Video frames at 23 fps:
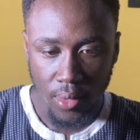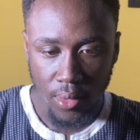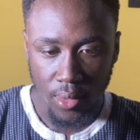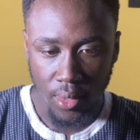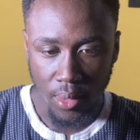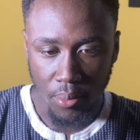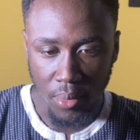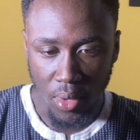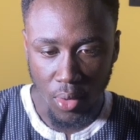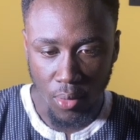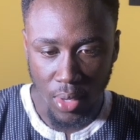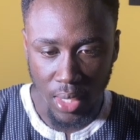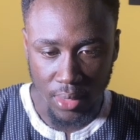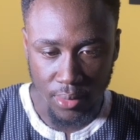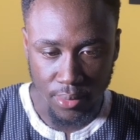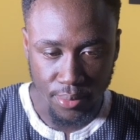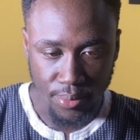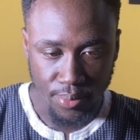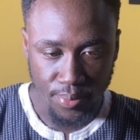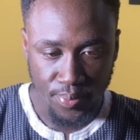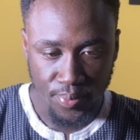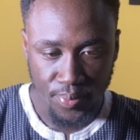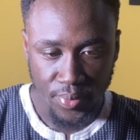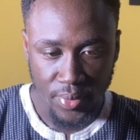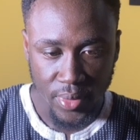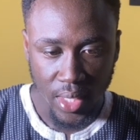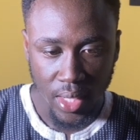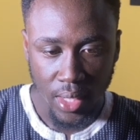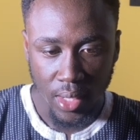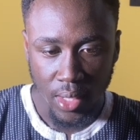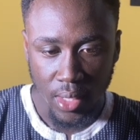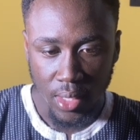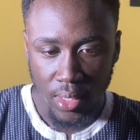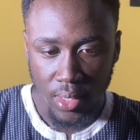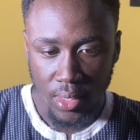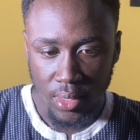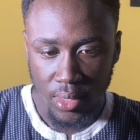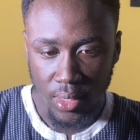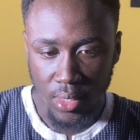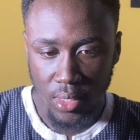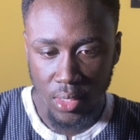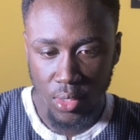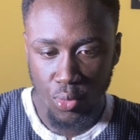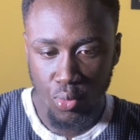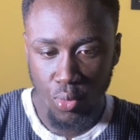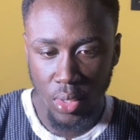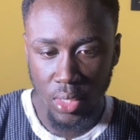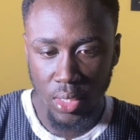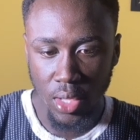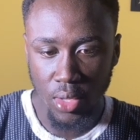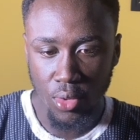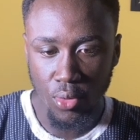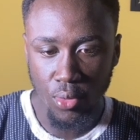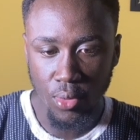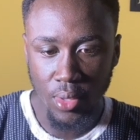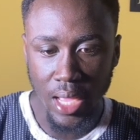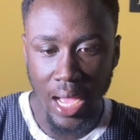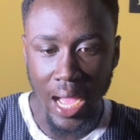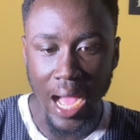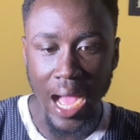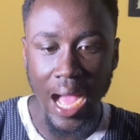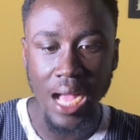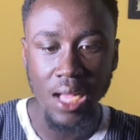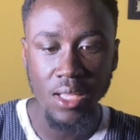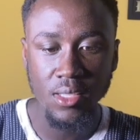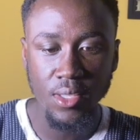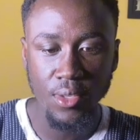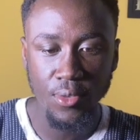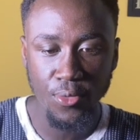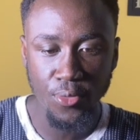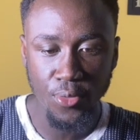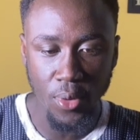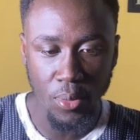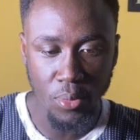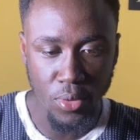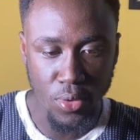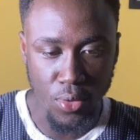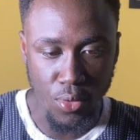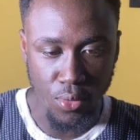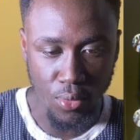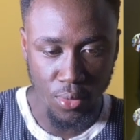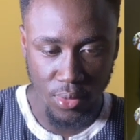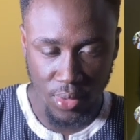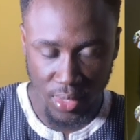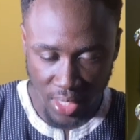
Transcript: number one, this is what the youth are asking from you.